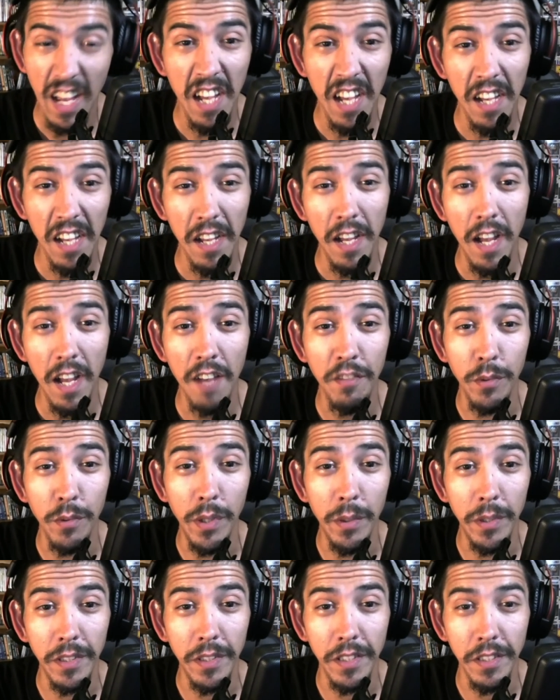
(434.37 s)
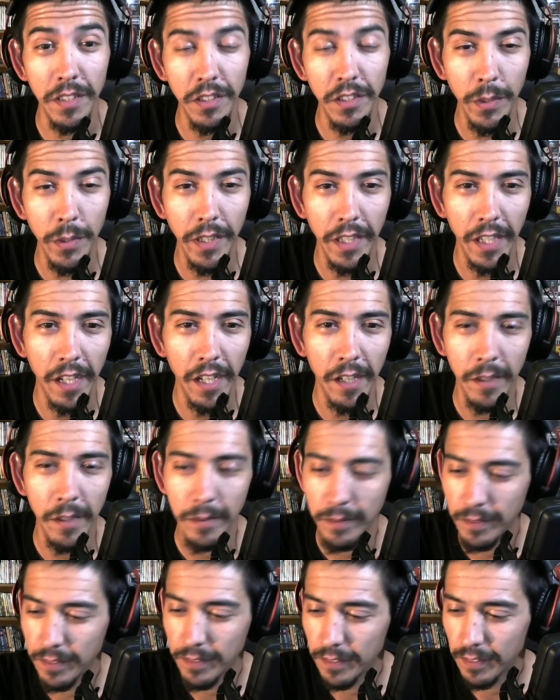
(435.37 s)
have a way with it. Tweet it out.
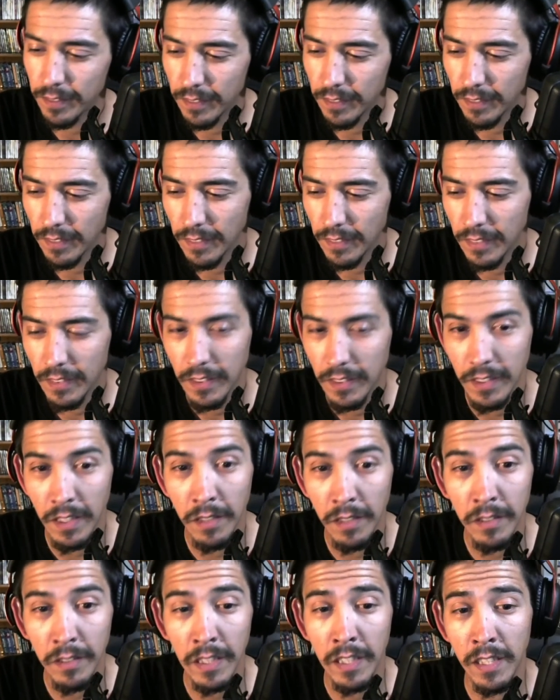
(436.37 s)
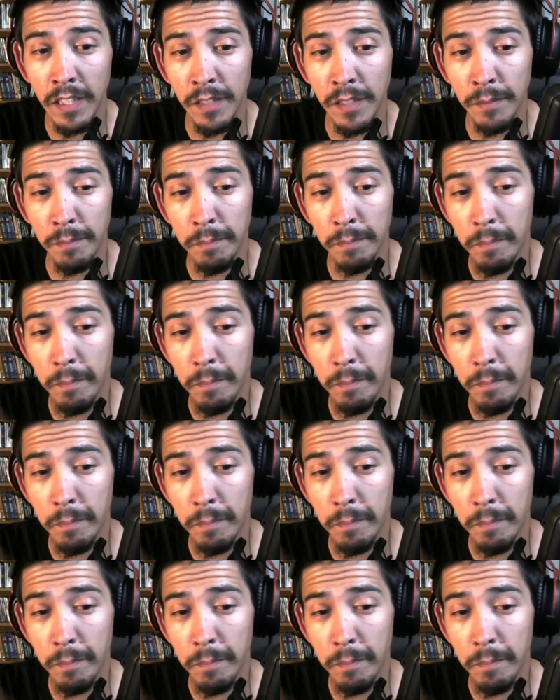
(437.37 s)
You know, um,